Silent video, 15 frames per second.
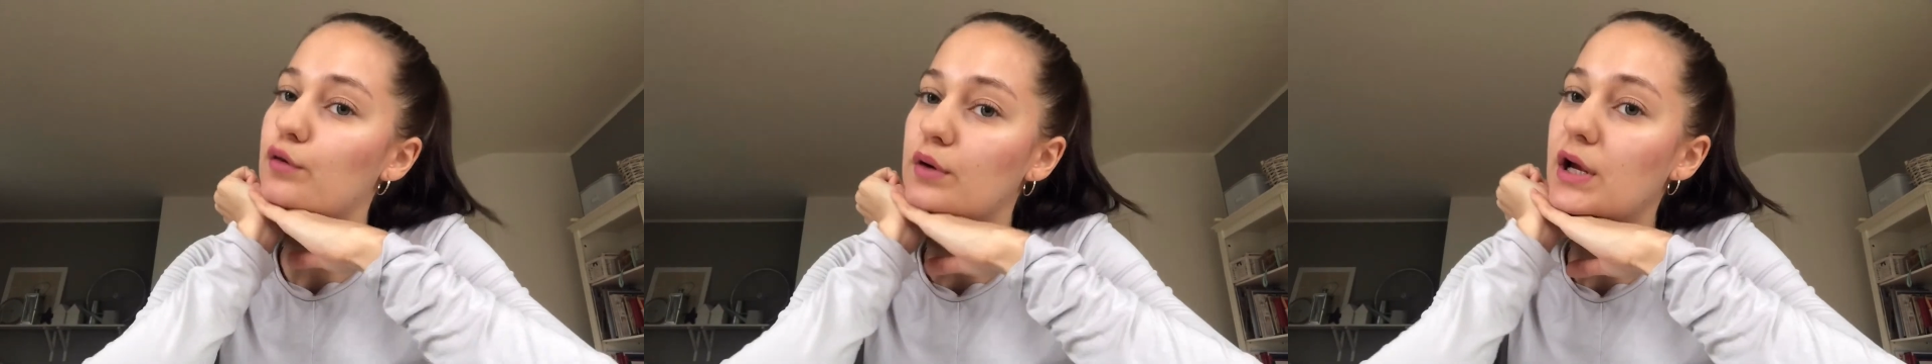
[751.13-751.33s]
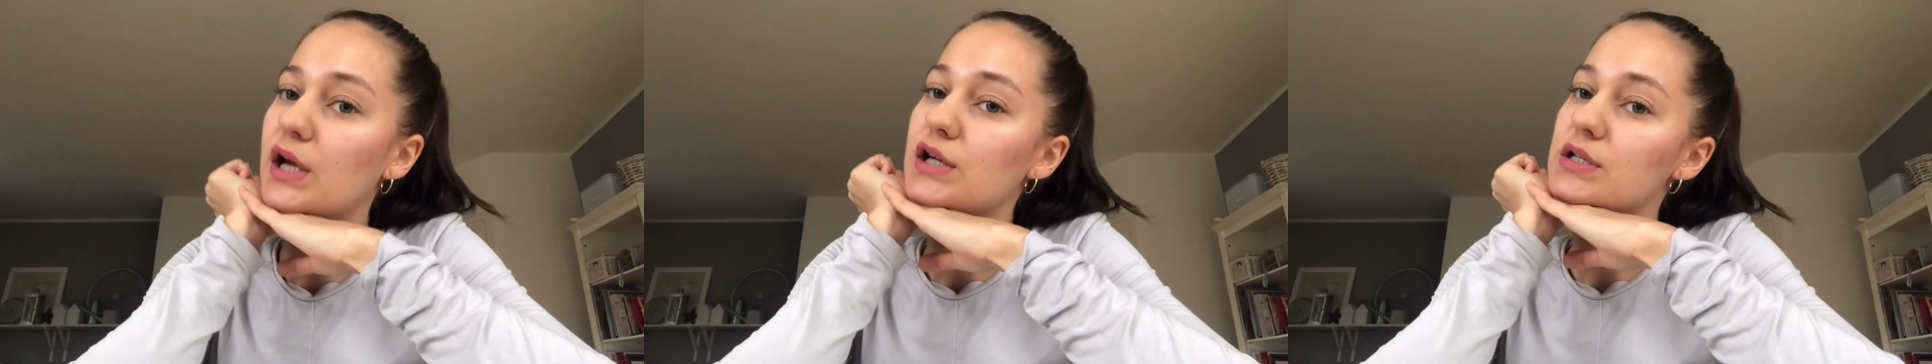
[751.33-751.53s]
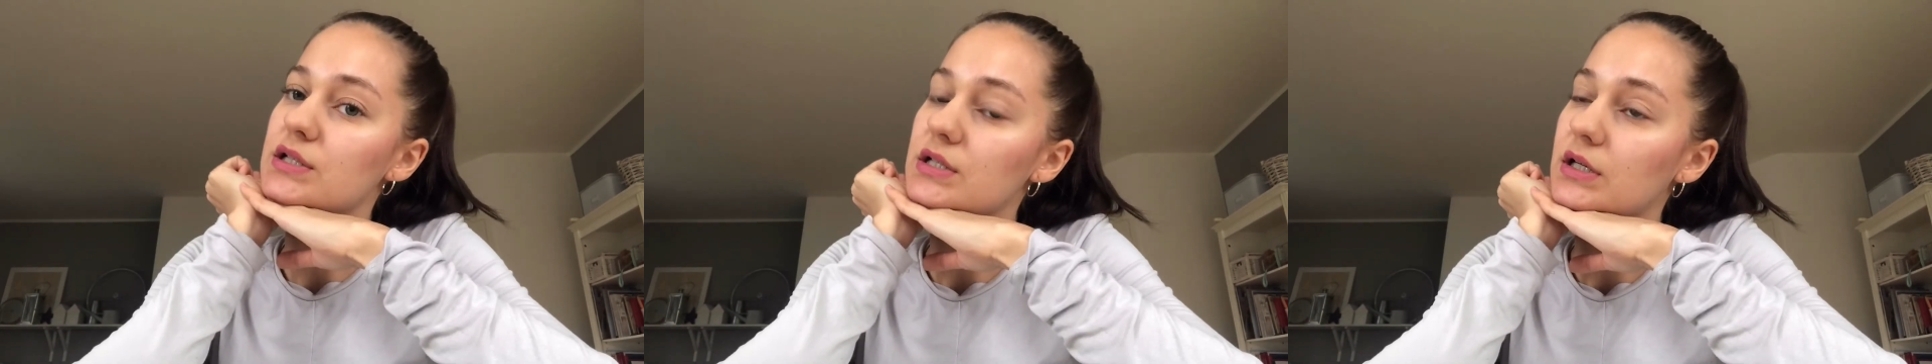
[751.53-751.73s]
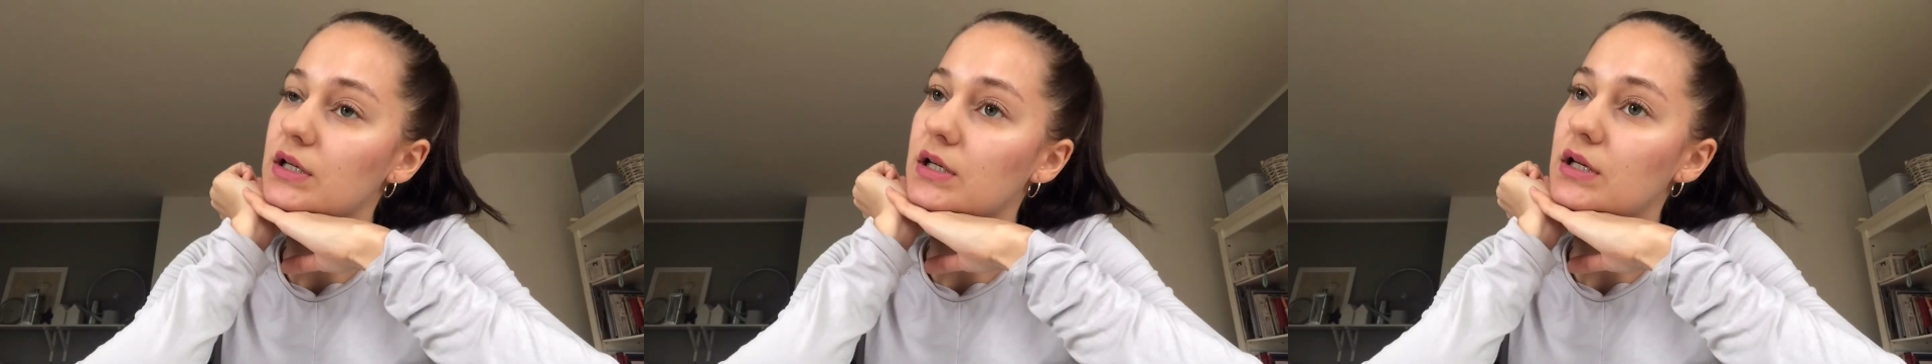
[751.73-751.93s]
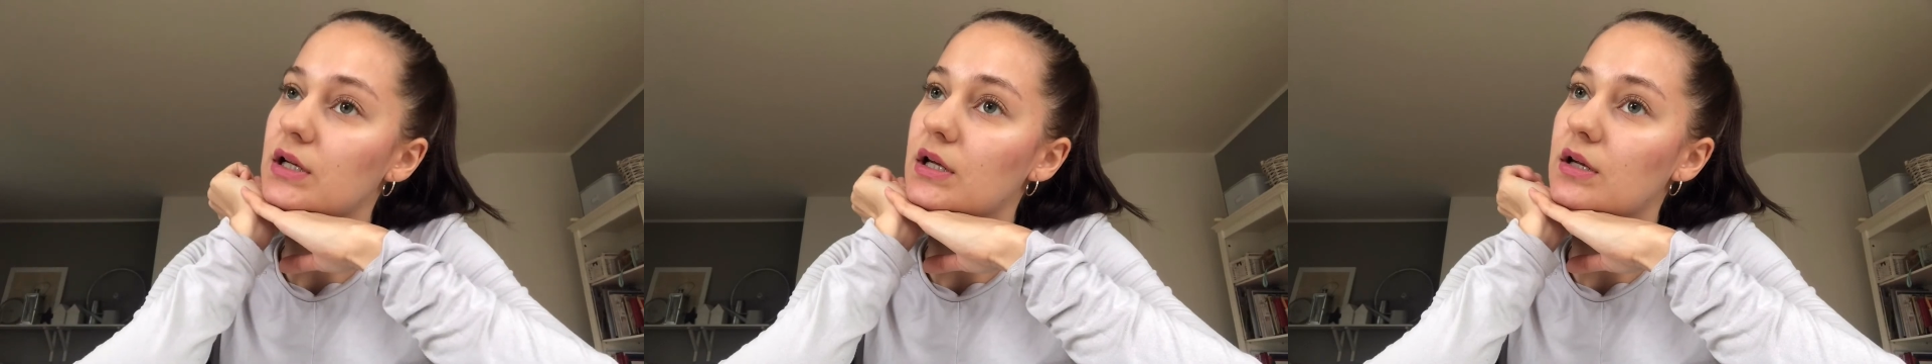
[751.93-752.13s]

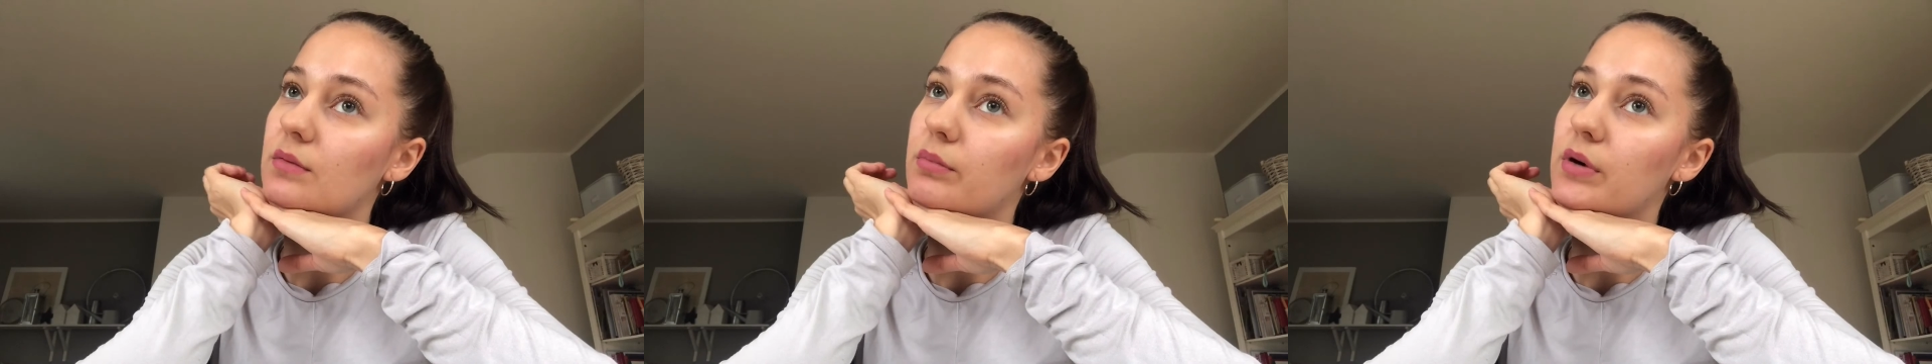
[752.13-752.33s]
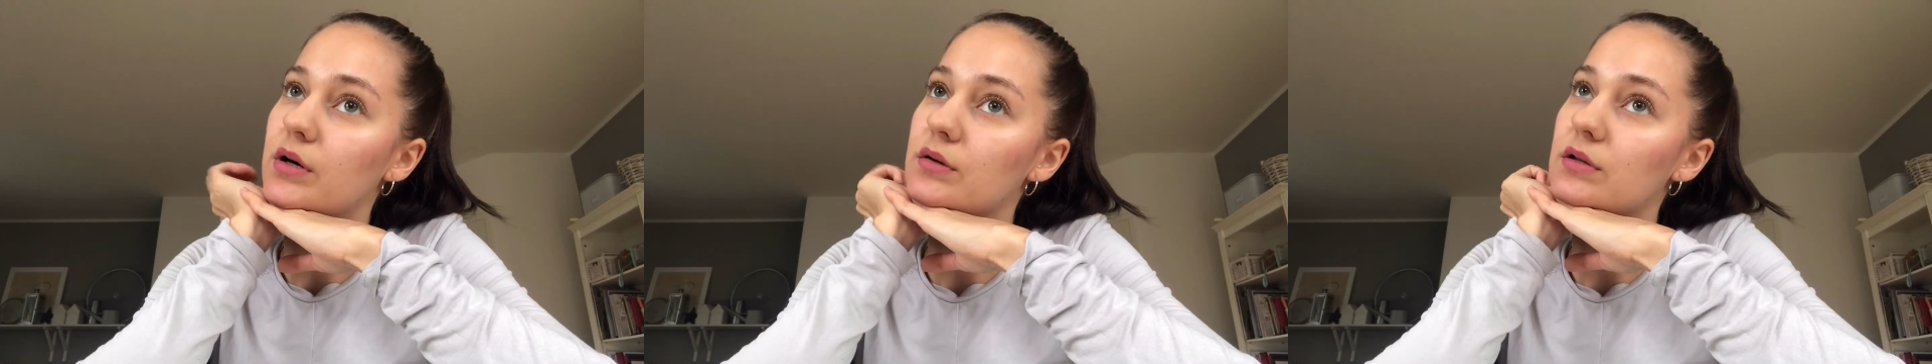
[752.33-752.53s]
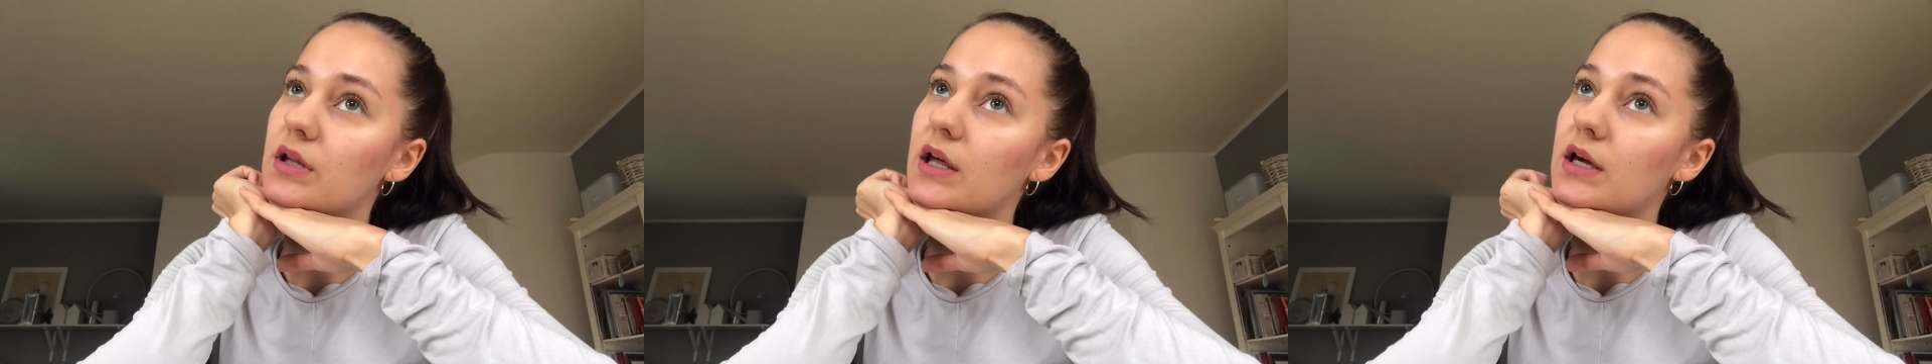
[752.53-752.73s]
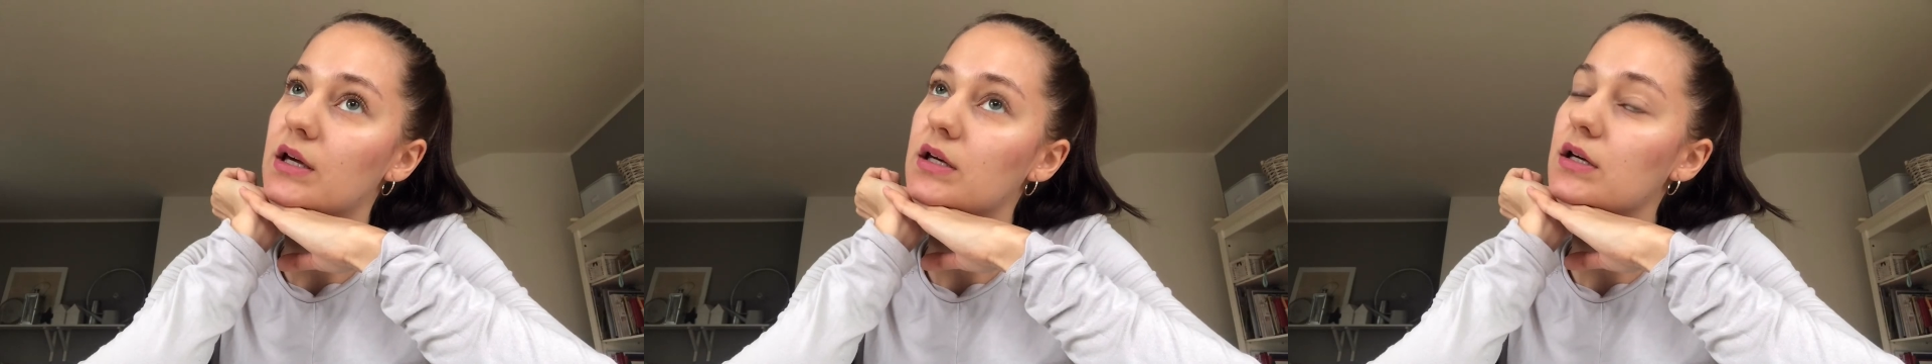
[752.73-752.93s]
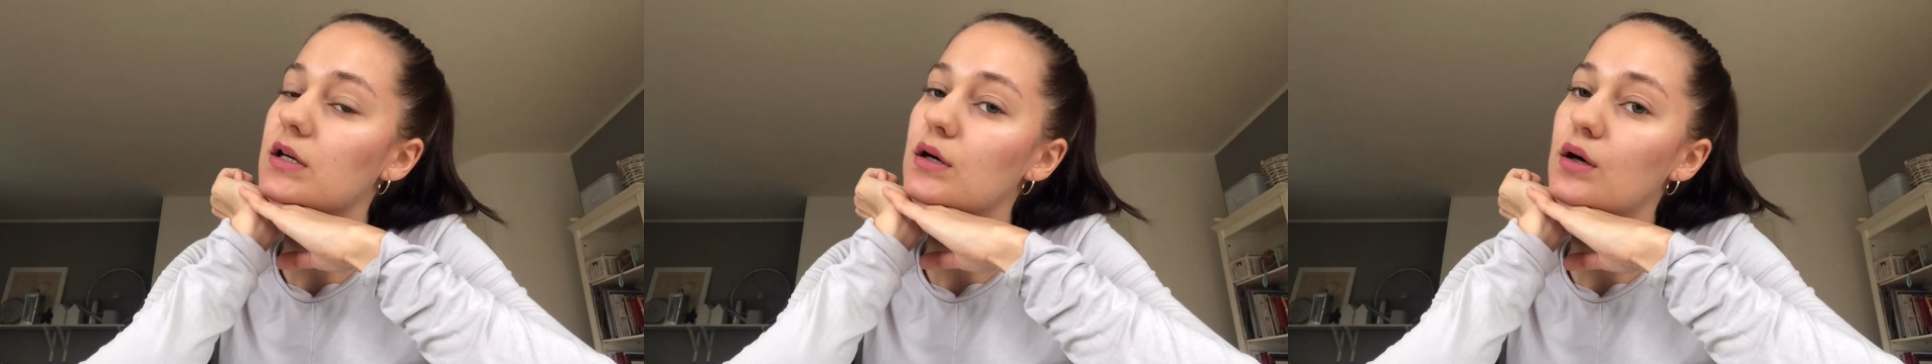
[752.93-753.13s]
creation and about like